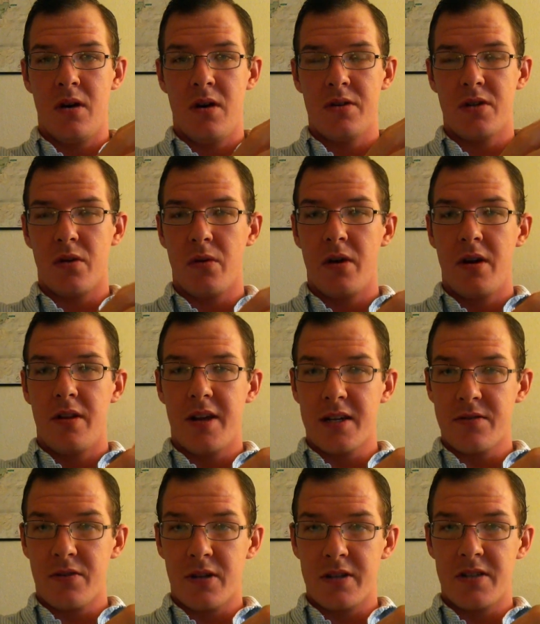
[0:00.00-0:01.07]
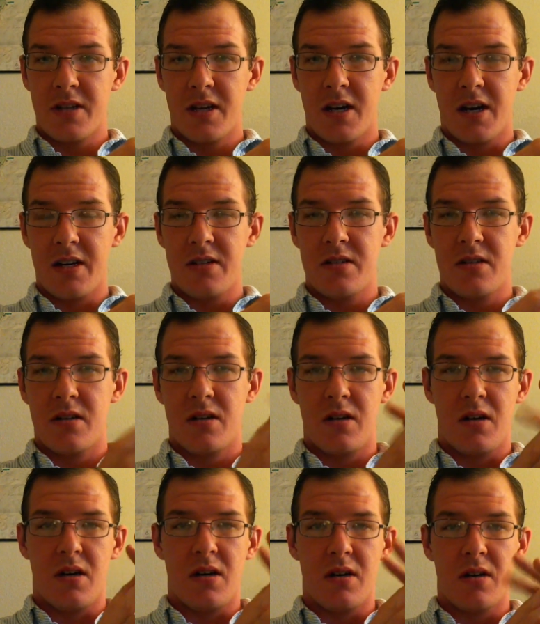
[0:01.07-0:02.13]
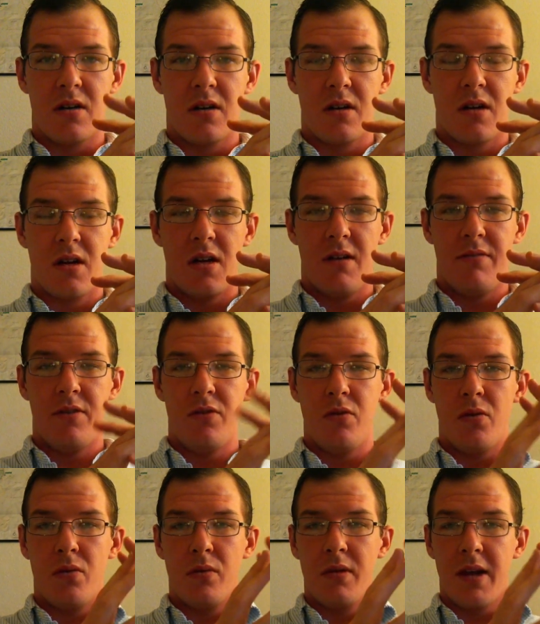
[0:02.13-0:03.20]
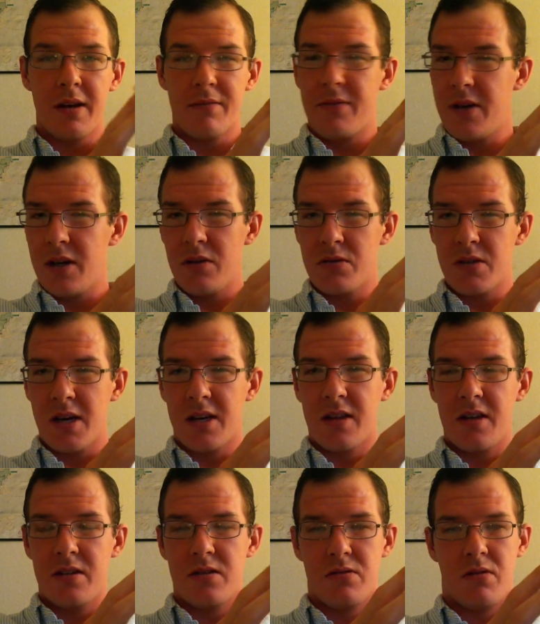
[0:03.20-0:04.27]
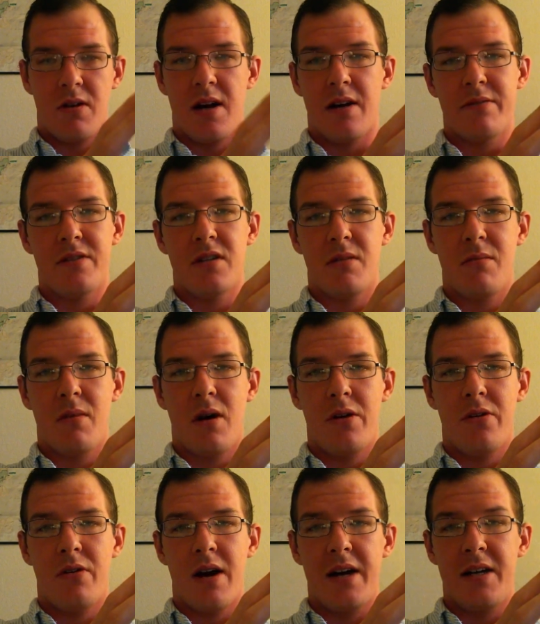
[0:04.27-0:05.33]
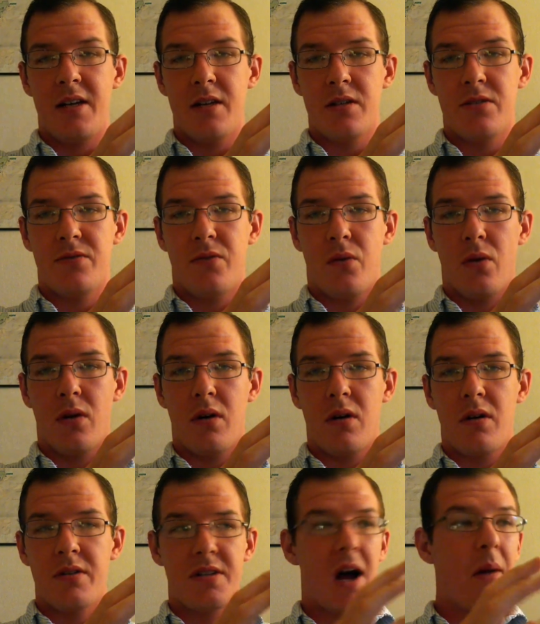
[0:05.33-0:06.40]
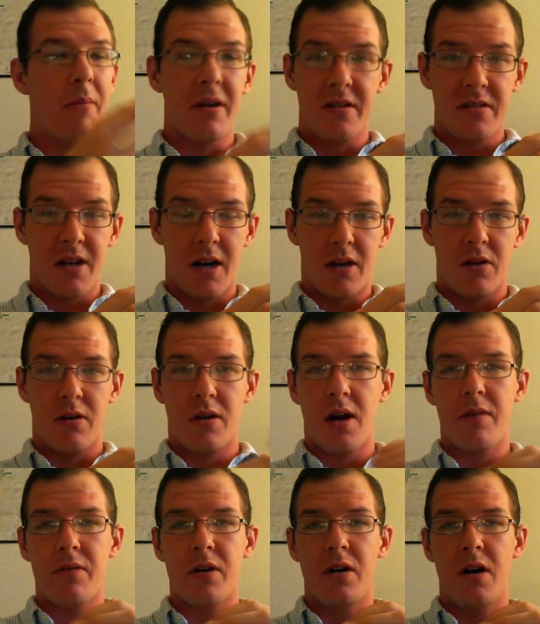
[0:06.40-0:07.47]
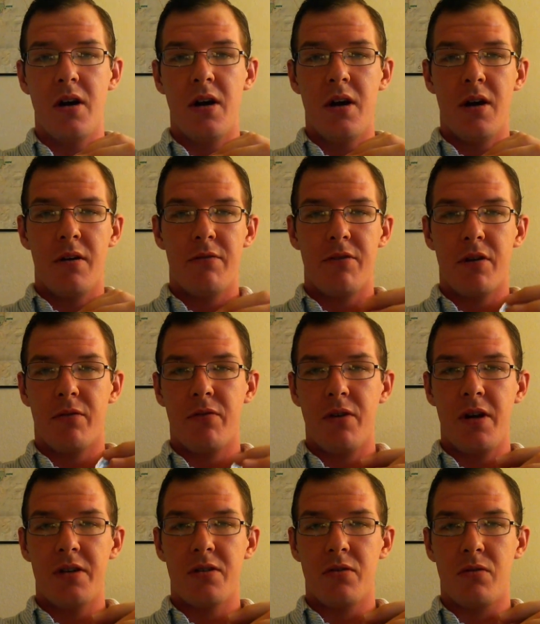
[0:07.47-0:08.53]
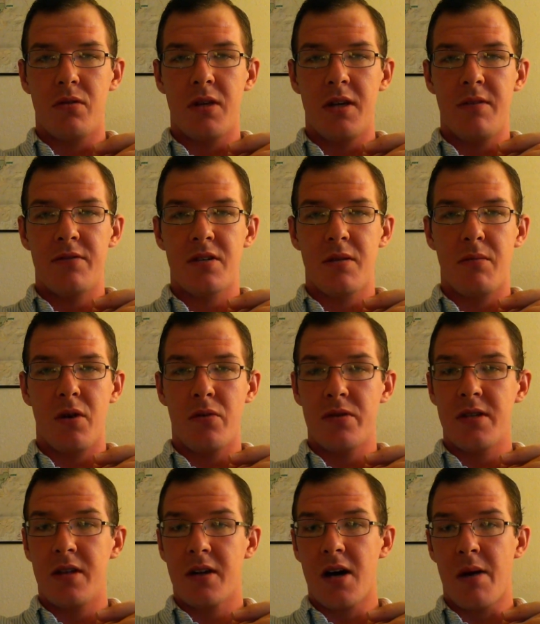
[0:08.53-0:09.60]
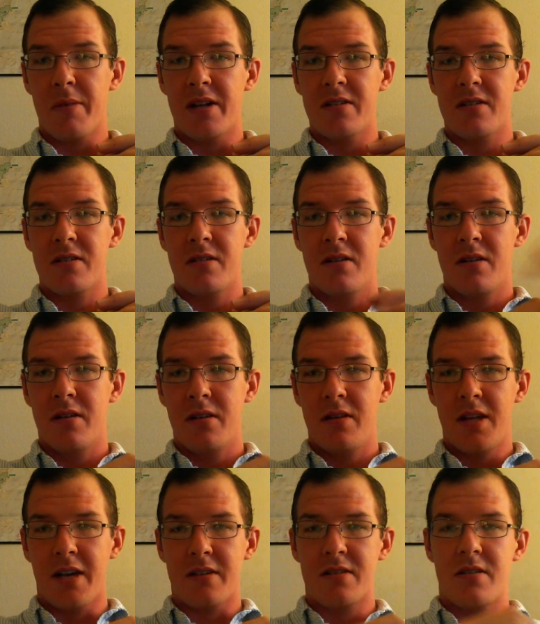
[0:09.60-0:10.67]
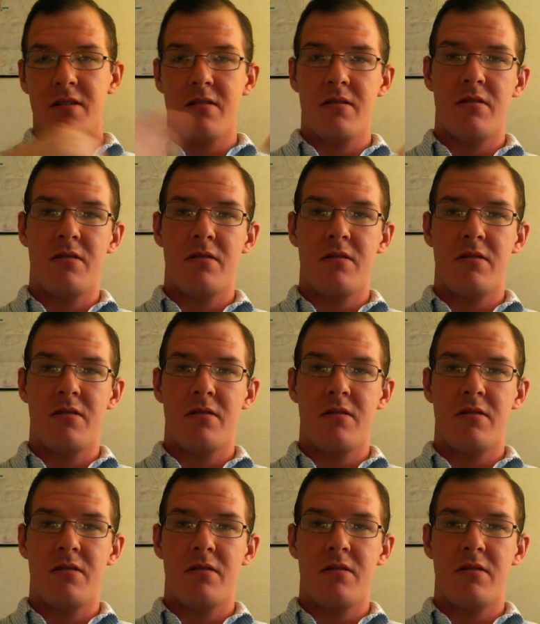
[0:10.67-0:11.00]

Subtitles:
So thanks for listening, guys. If you like videos like this or have some other ideas for topics that I could cover, feel free to leave some notes in the comments. Thanks.